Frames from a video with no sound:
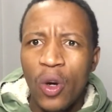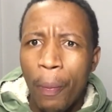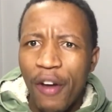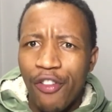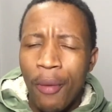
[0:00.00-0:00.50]

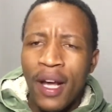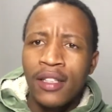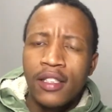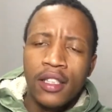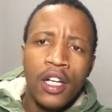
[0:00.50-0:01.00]

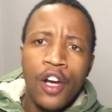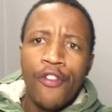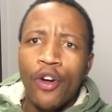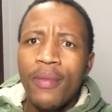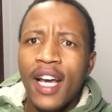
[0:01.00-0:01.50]
performance
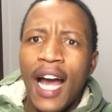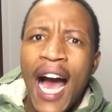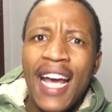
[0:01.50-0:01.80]
from the guy